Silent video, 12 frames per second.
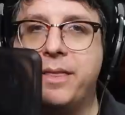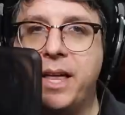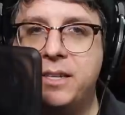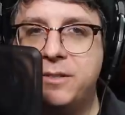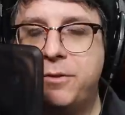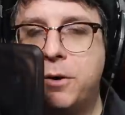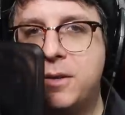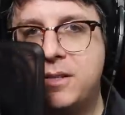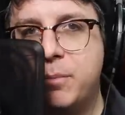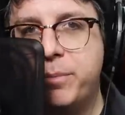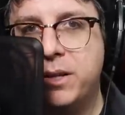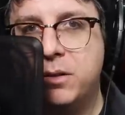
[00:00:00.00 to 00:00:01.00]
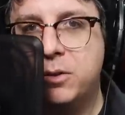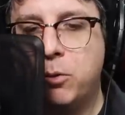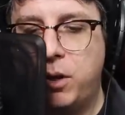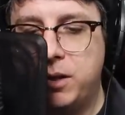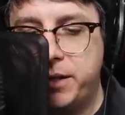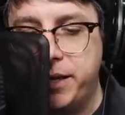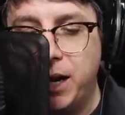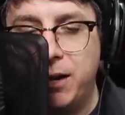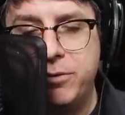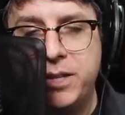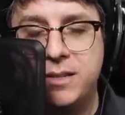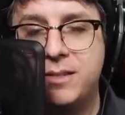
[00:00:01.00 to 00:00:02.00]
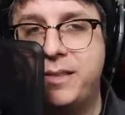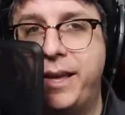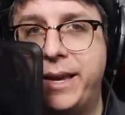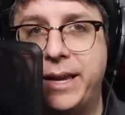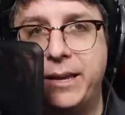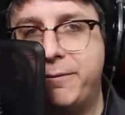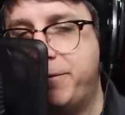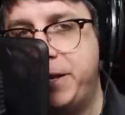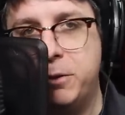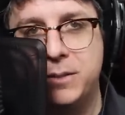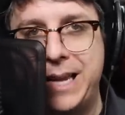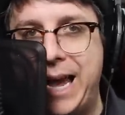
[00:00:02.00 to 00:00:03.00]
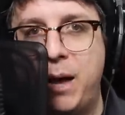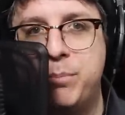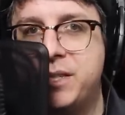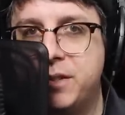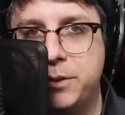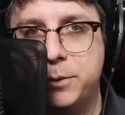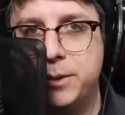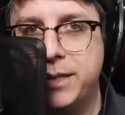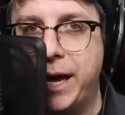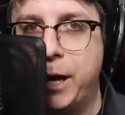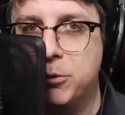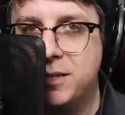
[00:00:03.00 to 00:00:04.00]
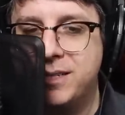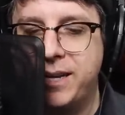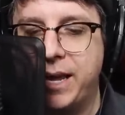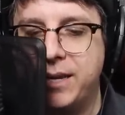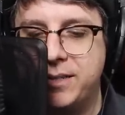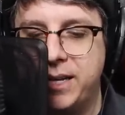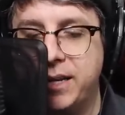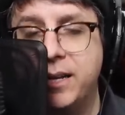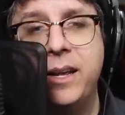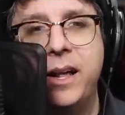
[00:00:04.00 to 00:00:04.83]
Then, as far as the build quality of this thing, it feels absolutely outstanding.